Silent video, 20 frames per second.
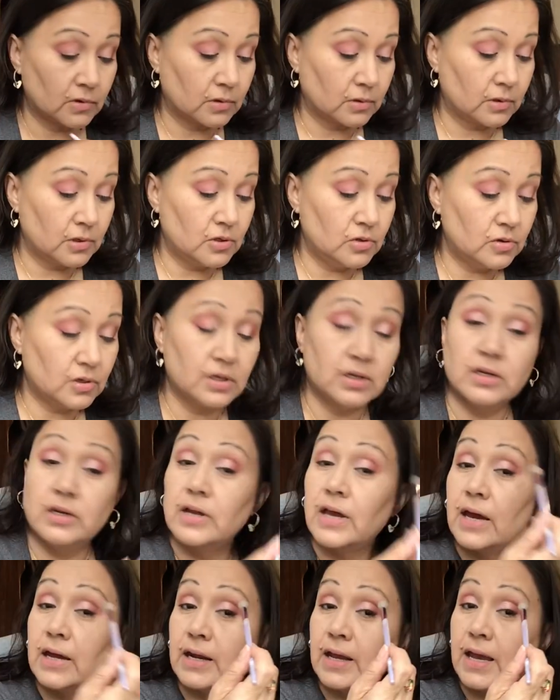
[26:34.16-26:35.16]
You could
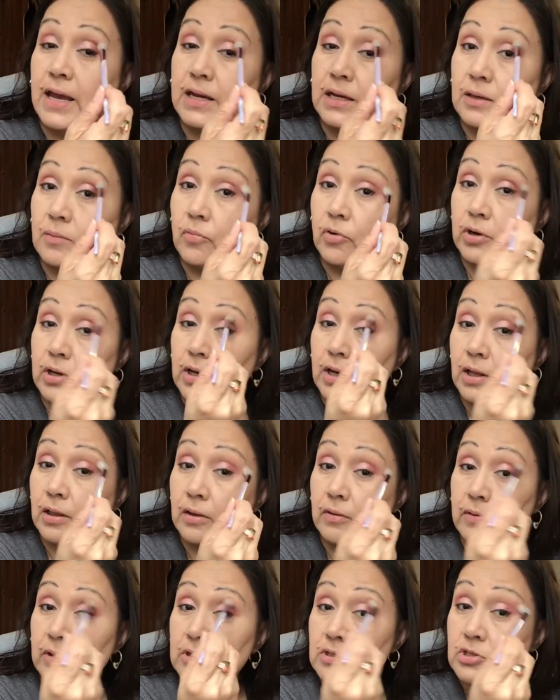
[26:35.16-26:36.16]
not add any more
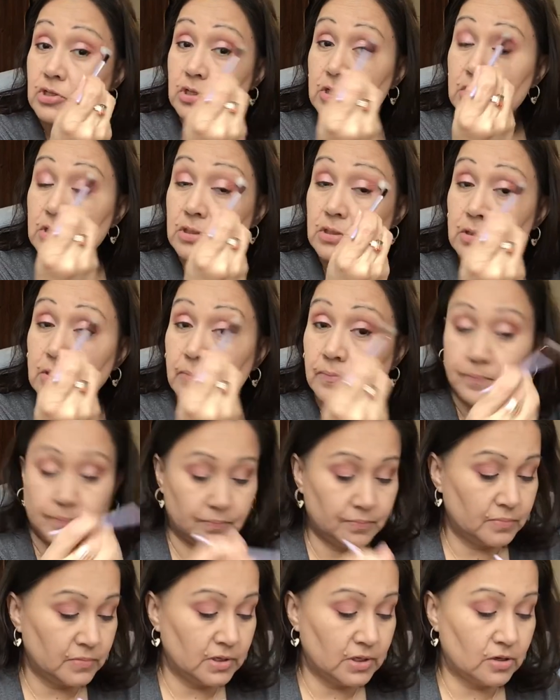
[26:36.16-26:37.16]
color and just,
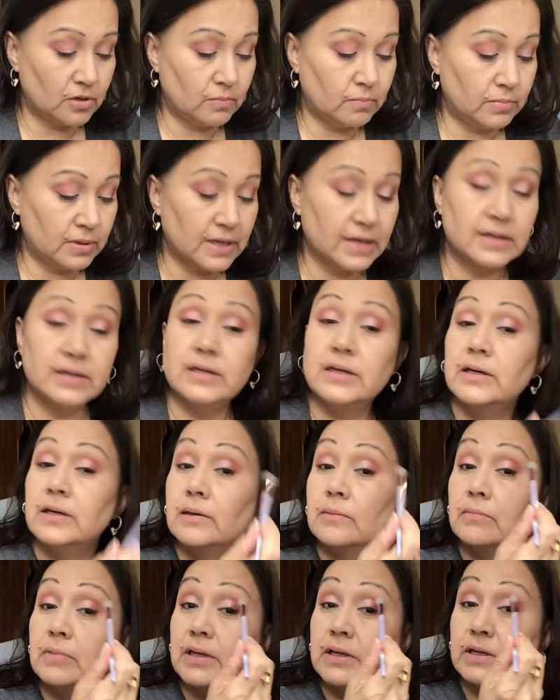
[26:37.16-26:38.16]
you know, blend
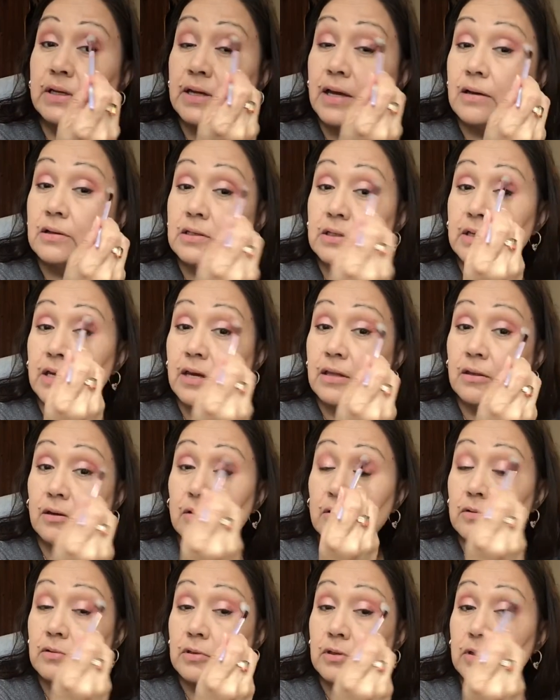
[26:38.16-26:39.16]
it out
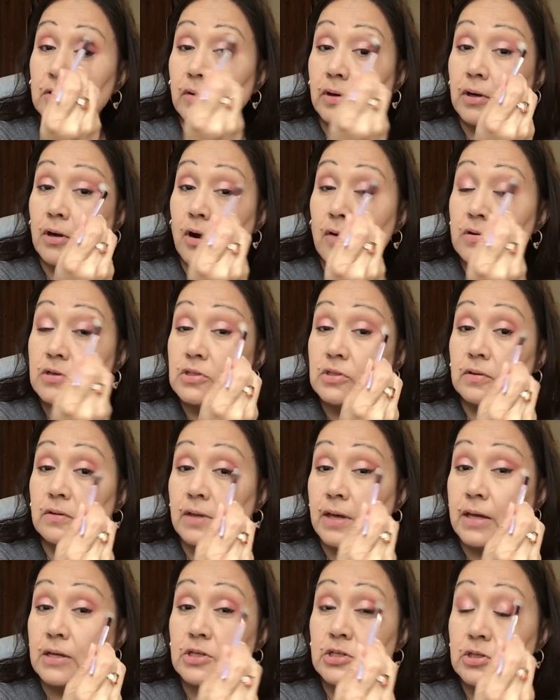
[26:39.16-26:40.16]
together. You want to always do
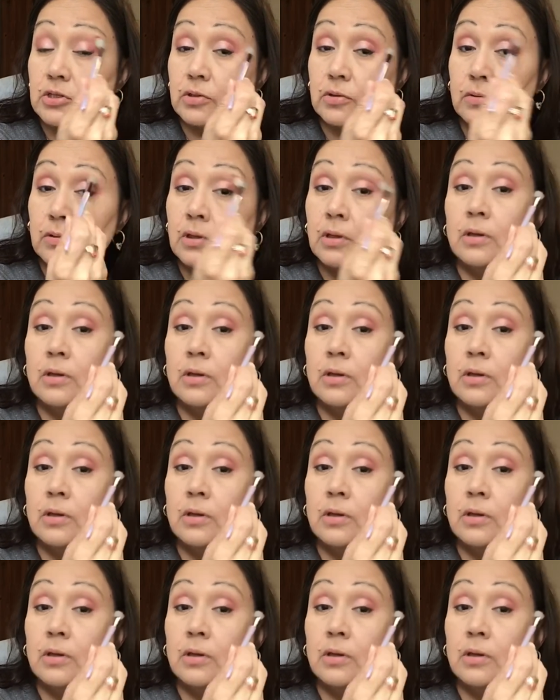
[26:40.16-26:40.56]
that too,